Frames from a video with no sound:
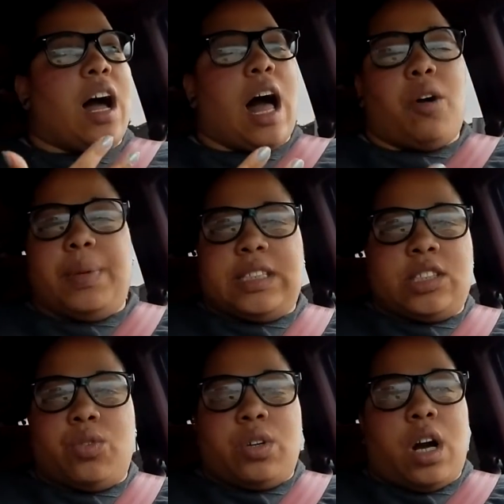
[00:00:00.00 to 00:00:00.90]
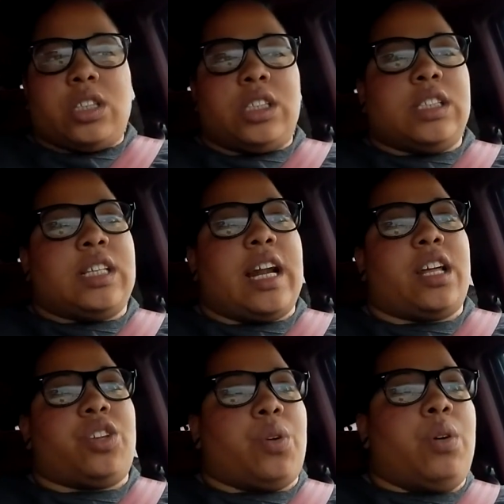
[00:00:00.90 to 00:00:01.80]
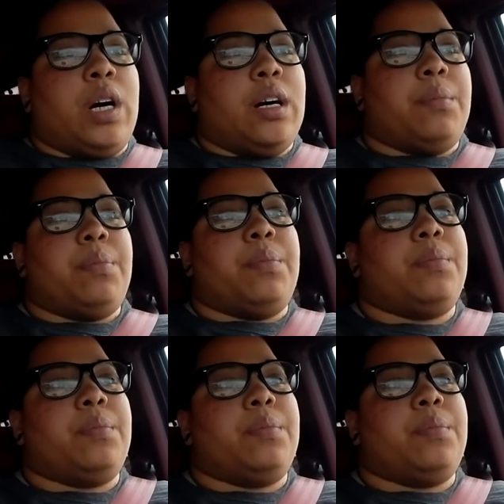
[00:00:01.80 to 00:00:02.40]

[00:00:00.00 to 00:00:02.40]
I'll be so nauseous that I throw up.